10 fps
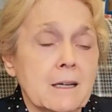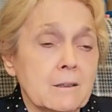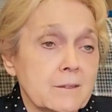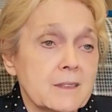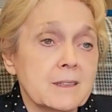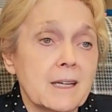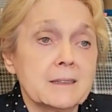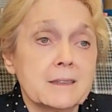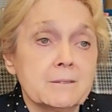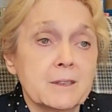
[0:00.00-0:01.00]
out of the
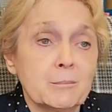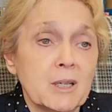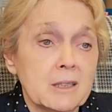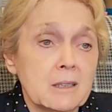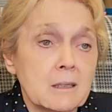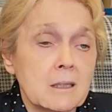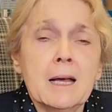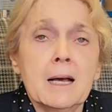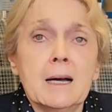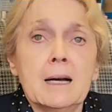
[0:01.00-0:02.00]
scientific model.
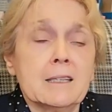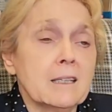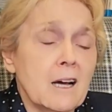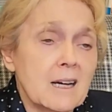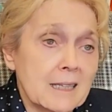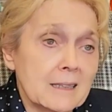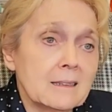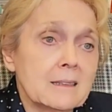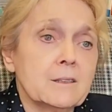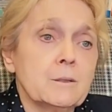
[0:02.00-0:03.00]

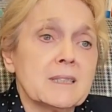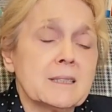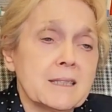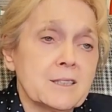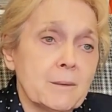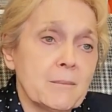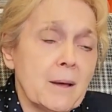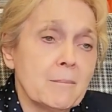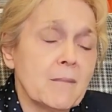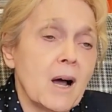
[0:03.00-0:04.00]
Online,
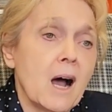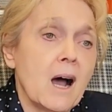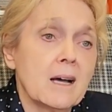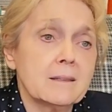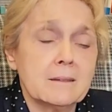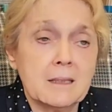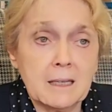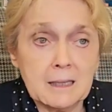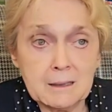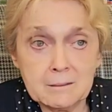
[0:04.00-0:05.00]
USHMM on
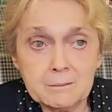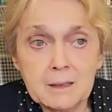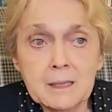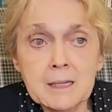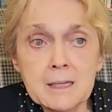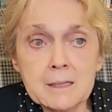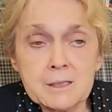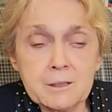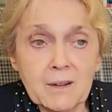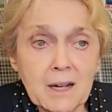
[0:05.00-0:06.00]

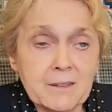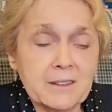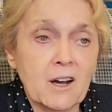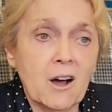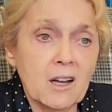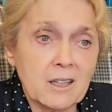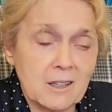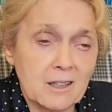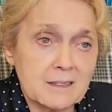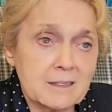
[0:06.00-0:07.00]
surviving the
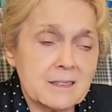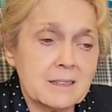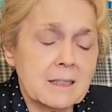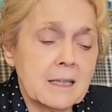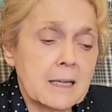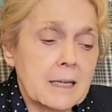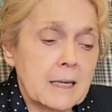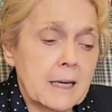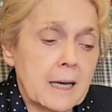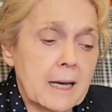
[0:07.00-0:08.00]
Holocaust.
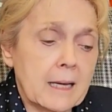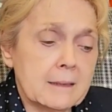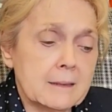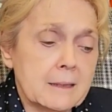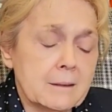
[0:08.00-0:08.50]
And,